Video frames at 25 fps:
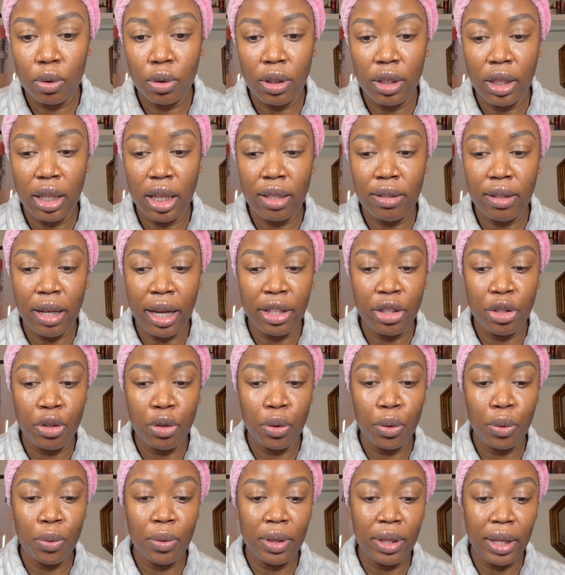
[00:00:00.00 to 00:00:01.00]
Things I
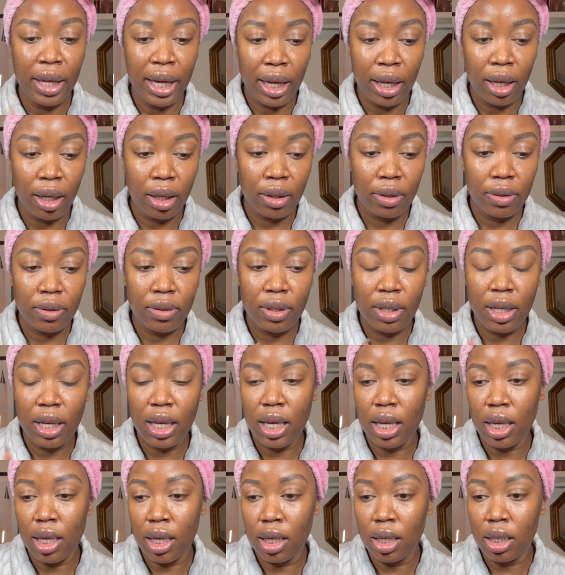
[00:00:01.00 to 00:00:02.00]
do next
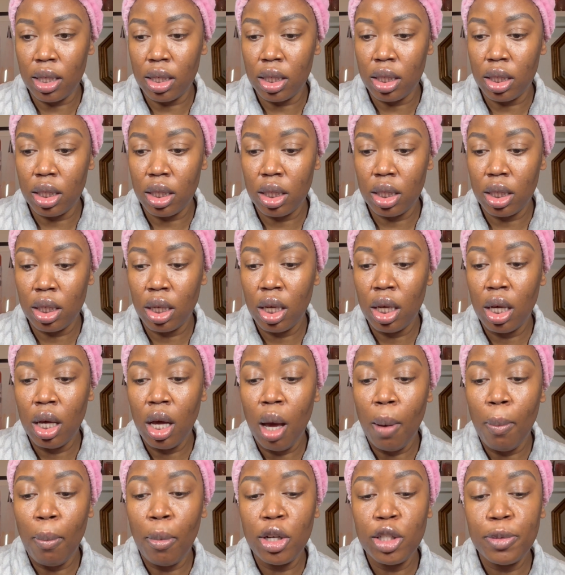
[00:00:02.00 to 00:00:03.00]
is,
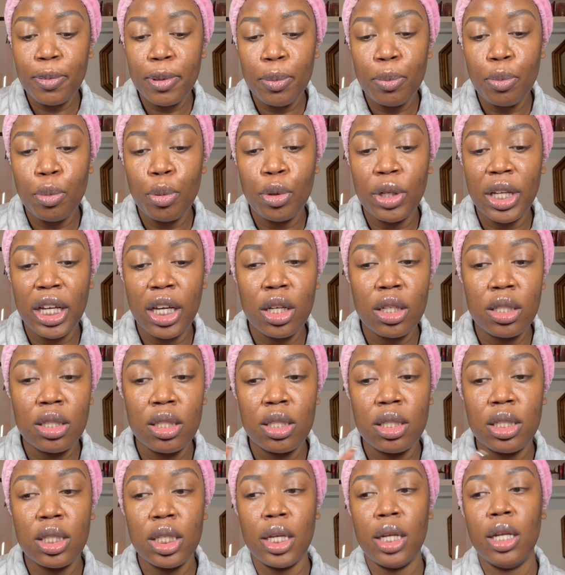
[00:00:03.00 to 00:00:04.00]
most people put their
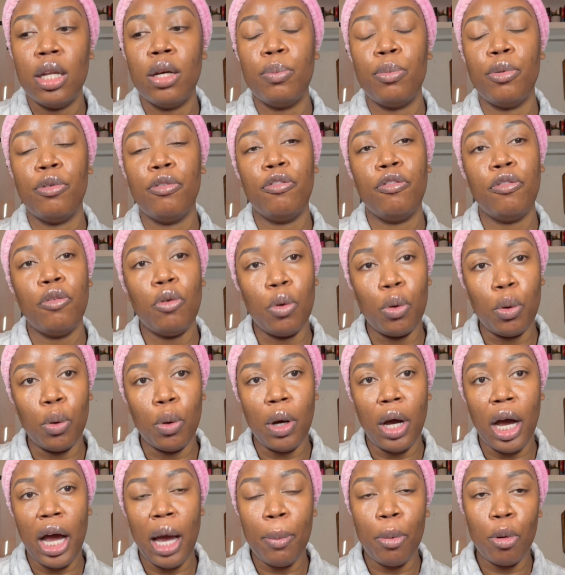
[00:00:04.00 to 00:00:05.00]
concealer before.
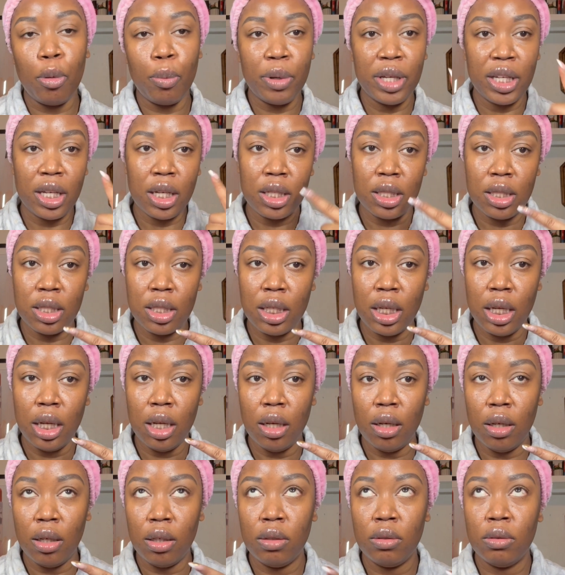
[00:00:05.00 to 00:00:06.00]
I put
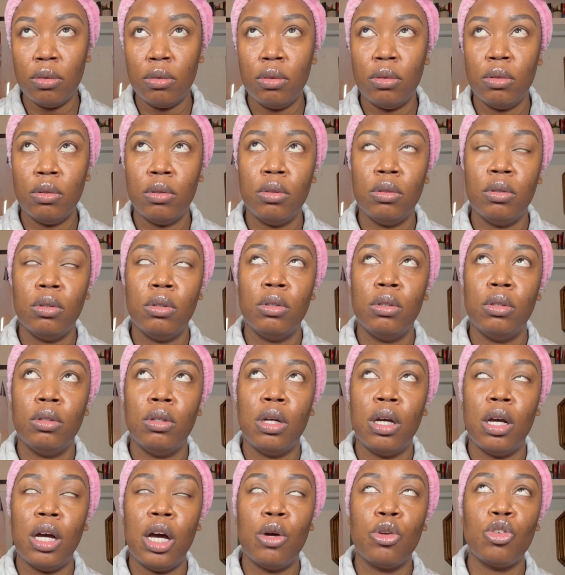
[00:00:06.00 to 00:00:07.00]
concealer,
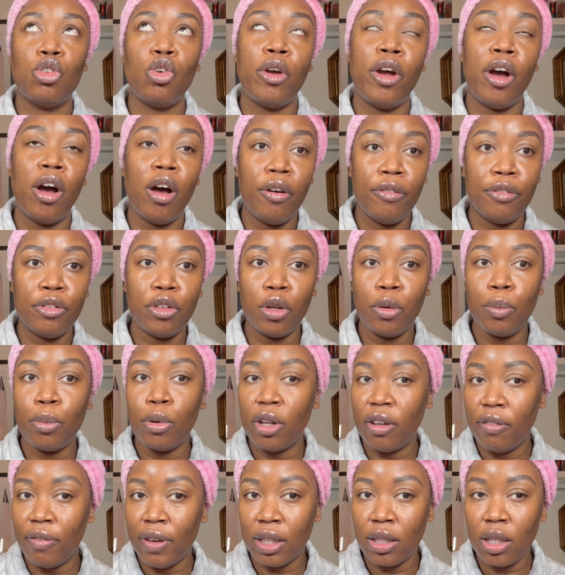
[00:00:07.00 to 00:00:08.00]
oh sorry, after I put
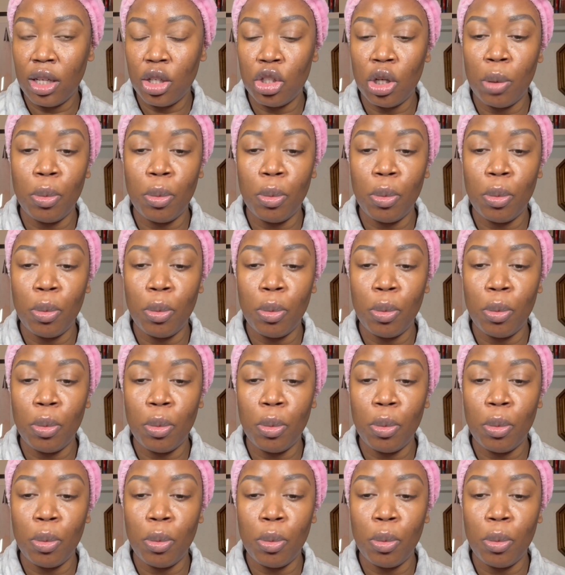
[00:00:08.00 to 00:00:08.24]
the foundation.